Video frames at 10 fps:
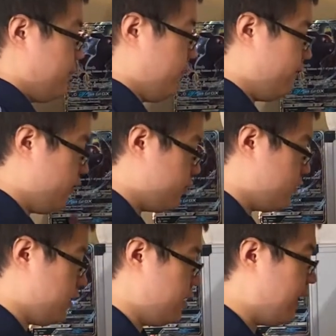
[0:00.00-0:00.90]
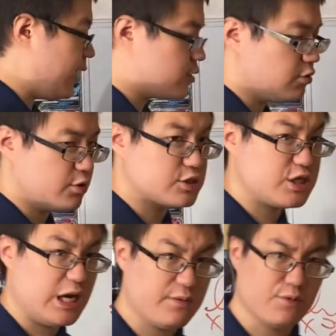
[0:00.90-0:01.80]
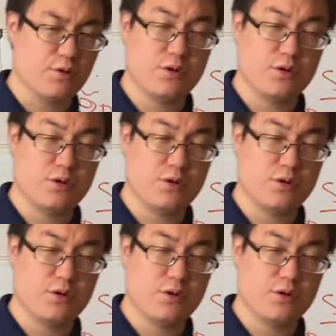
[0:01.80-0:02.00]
If you did not do the chain rule,